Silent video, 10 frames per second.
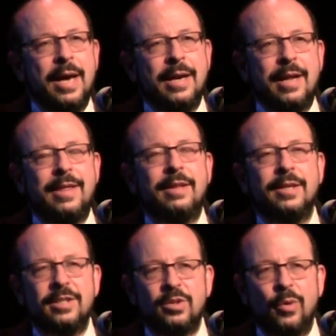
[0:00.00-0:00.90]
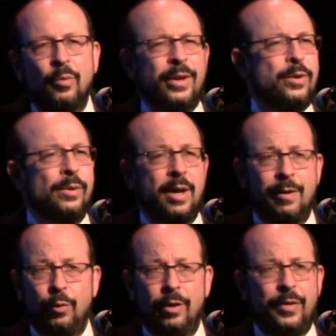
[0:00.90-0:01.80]
And I think this is when we do a lot
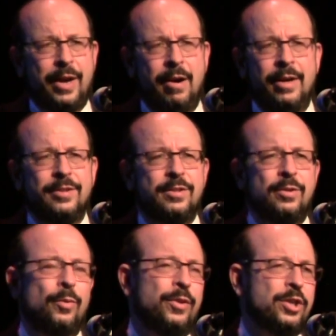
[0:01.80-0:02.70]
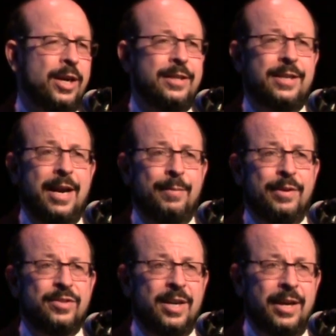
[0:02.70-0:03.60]
of work at the Cary Institute with the Chinese Academy
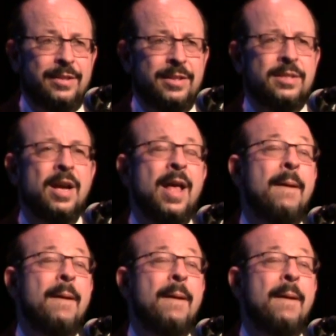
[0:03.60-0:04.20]
of Sciences,